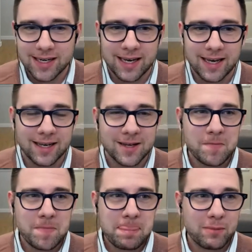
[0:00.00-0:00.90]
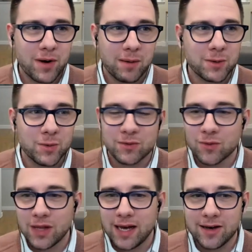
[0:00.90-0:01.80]
Uh, I probably wouldn't
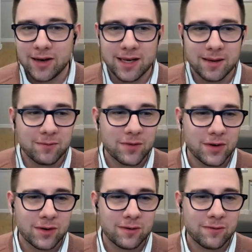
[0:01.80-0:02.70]
rely on him for,